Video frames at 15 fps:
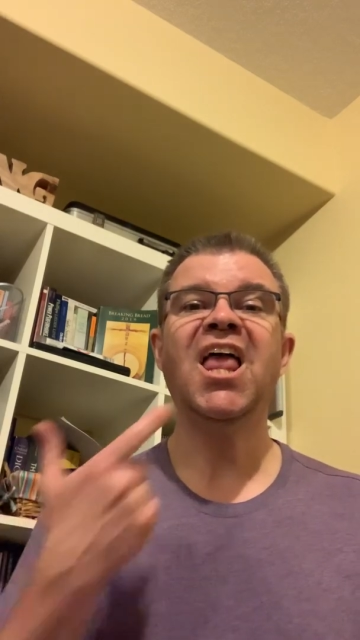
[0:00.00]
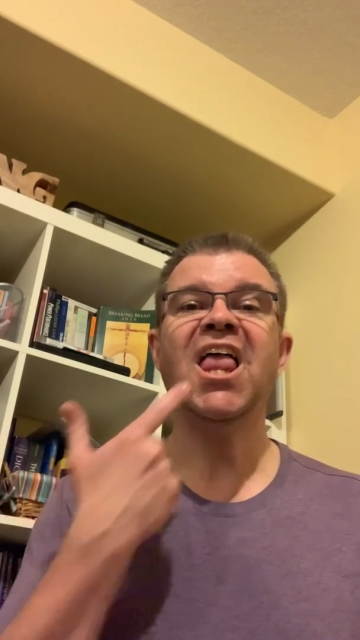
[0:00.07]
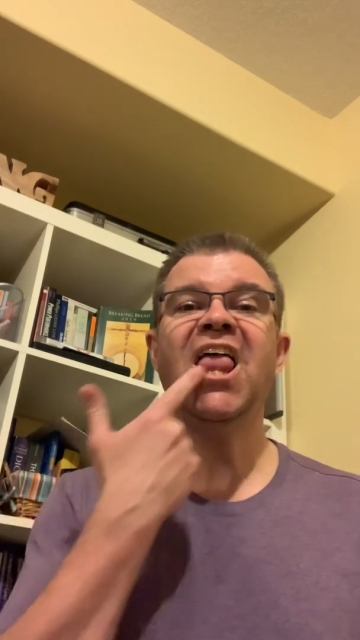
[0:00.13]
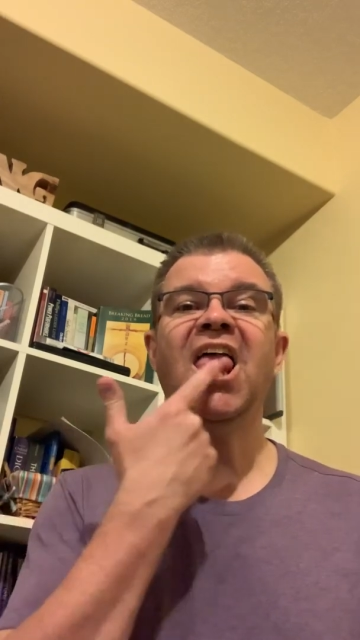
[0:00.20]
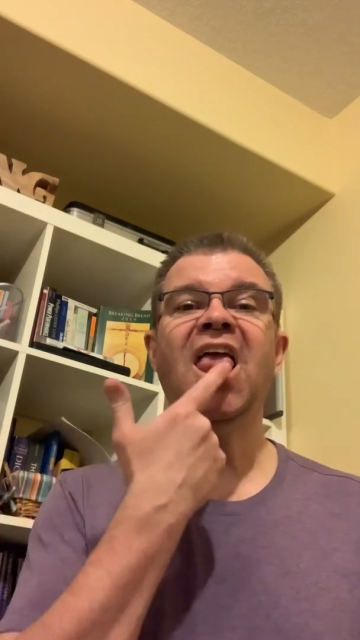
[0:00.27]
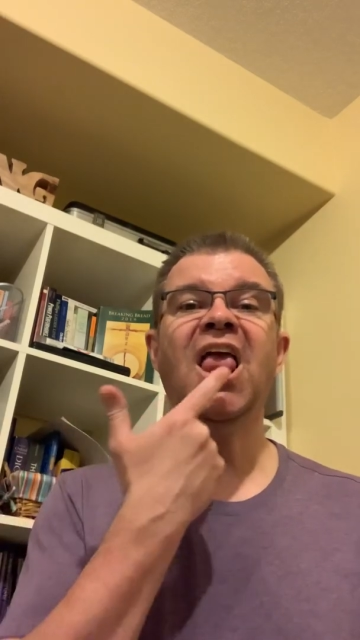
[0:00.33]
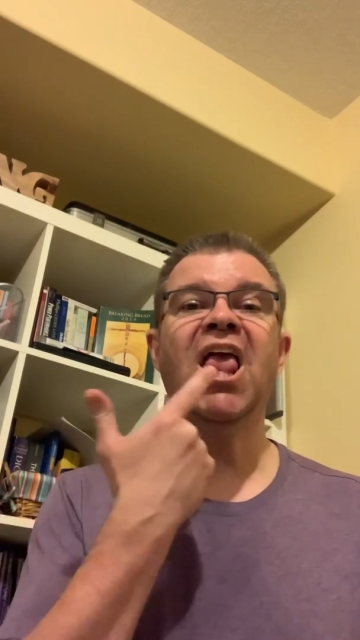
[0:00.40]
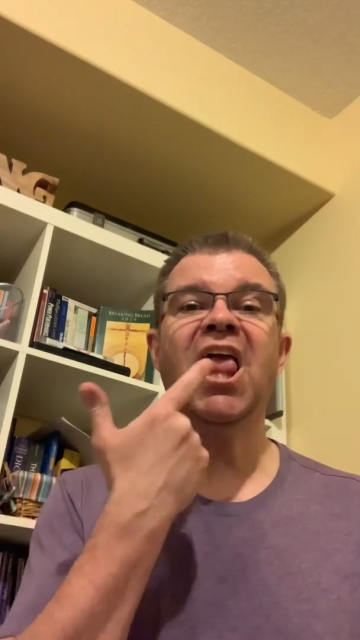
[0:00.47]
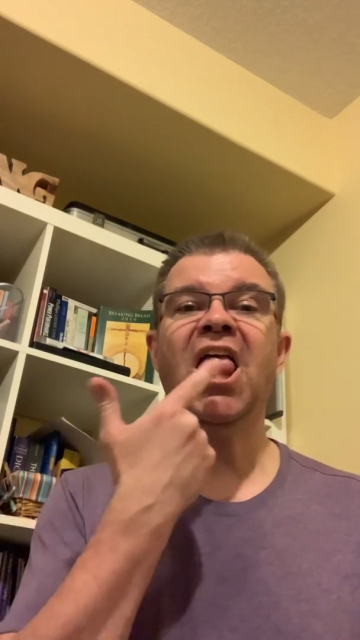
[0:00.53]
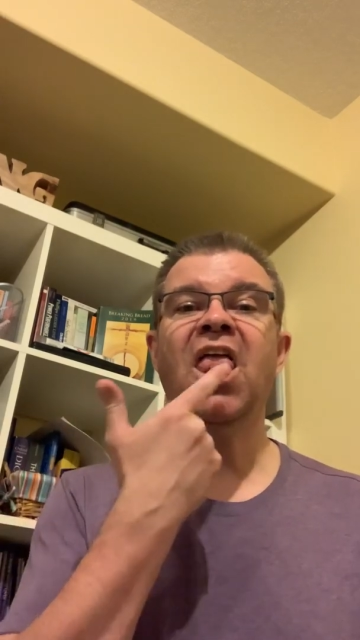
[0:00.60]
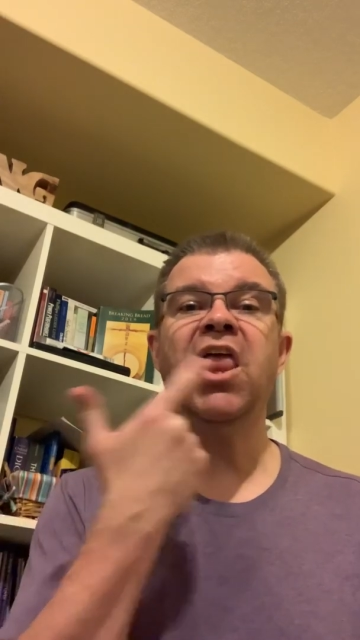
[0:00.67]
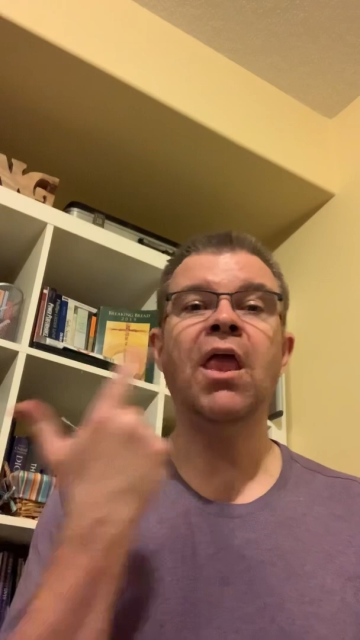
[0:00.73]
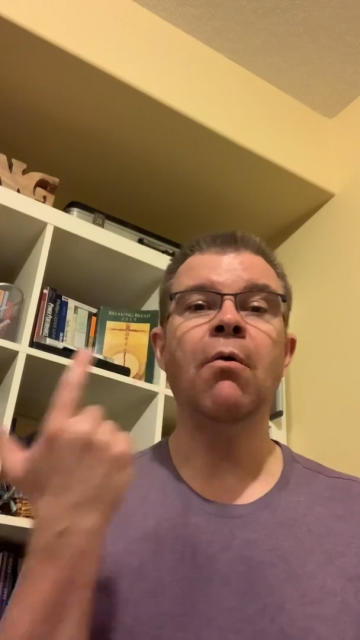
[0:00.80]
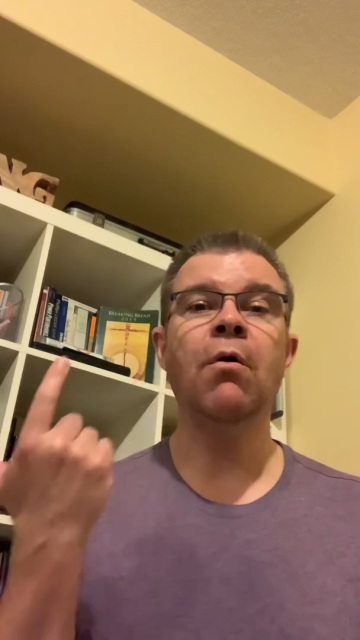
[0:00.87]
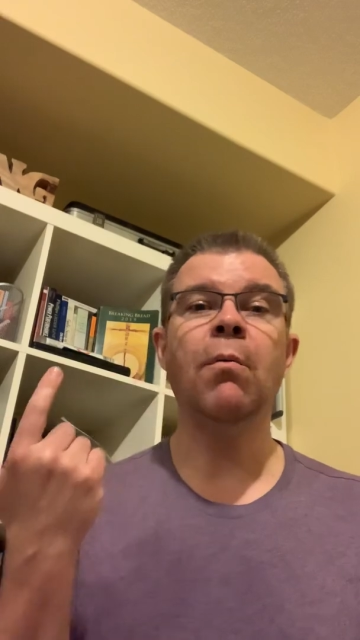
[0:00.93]
So you can
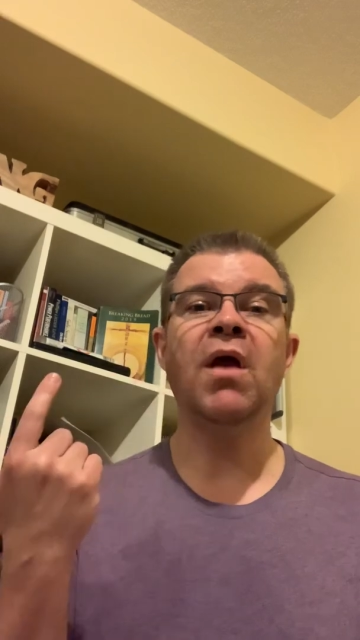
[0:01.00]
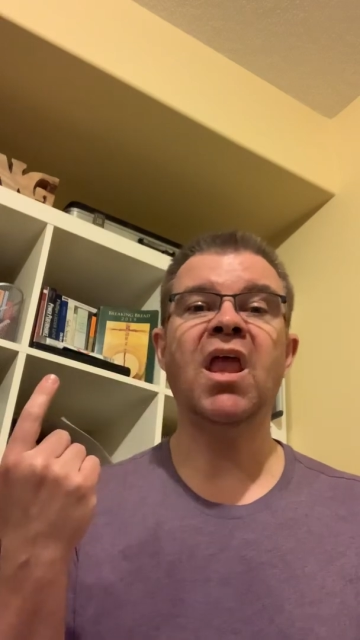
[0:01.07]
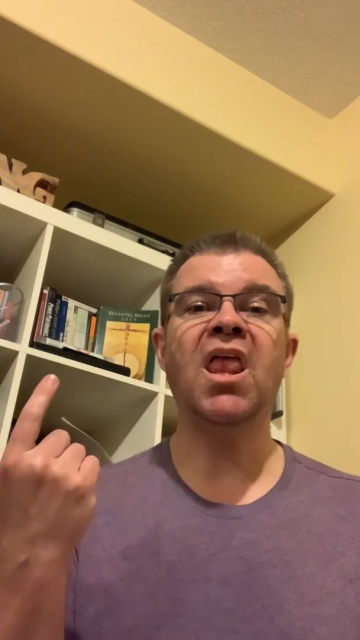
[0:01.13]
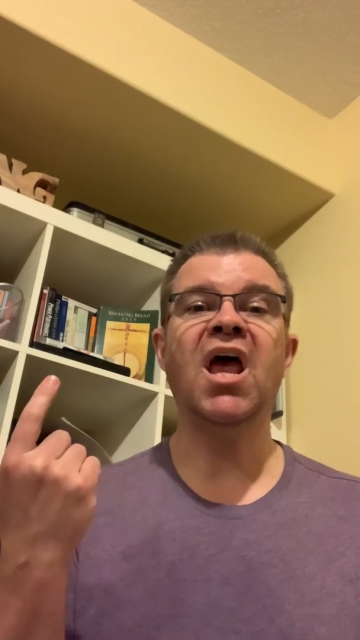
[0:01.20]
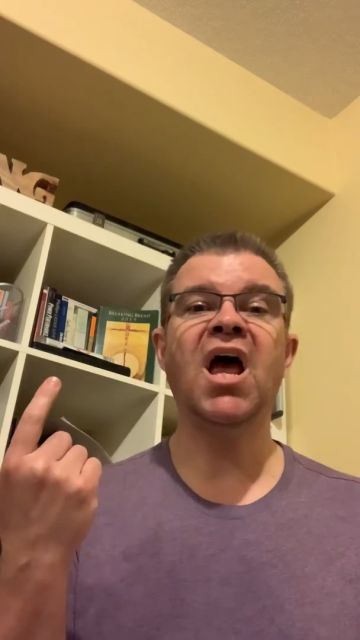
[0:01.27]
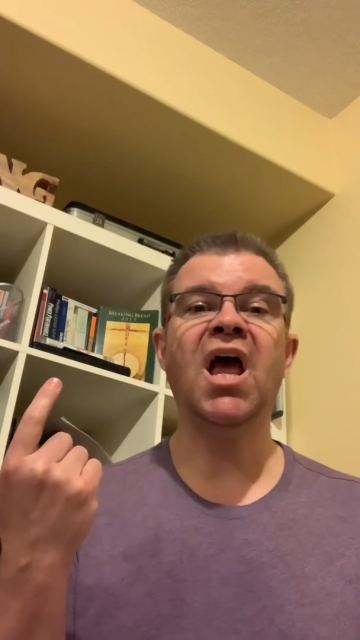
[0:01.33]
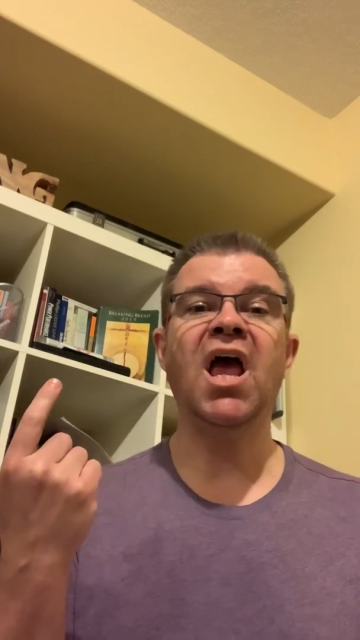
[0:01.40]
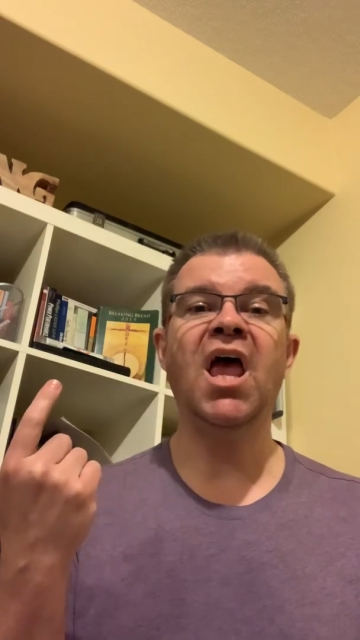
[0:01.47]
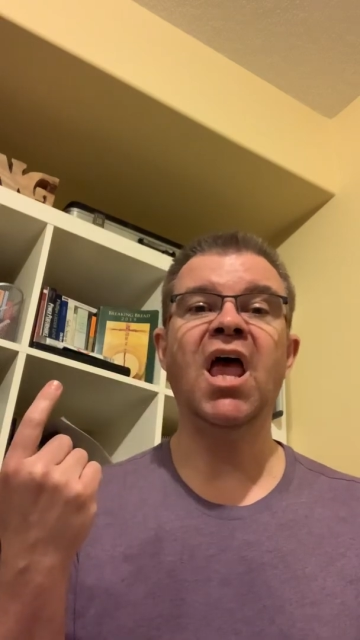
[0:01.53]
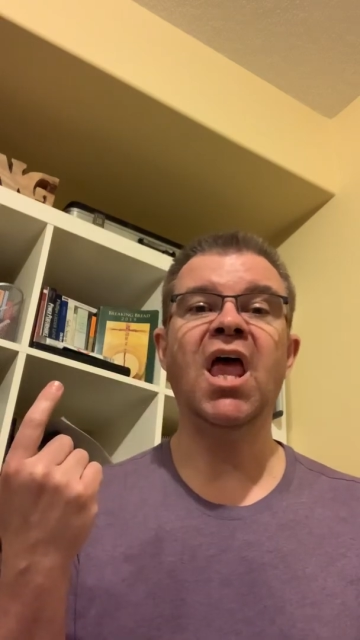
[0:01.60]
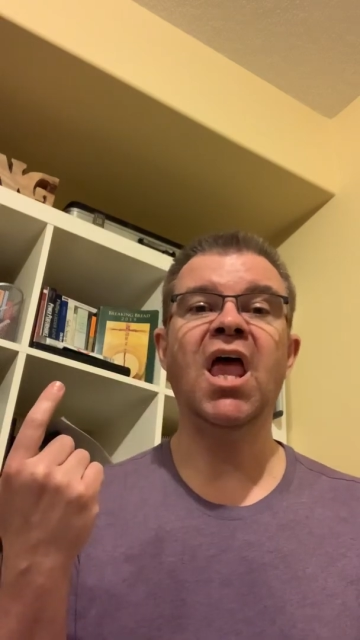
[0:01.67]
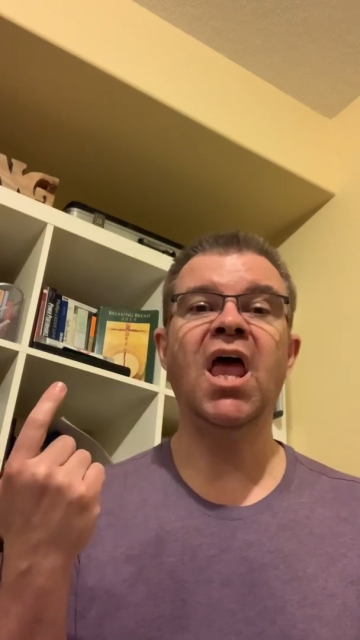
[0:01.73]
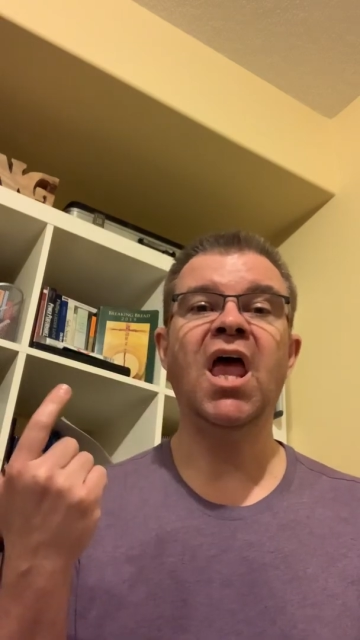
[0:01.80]
see where my tongue is.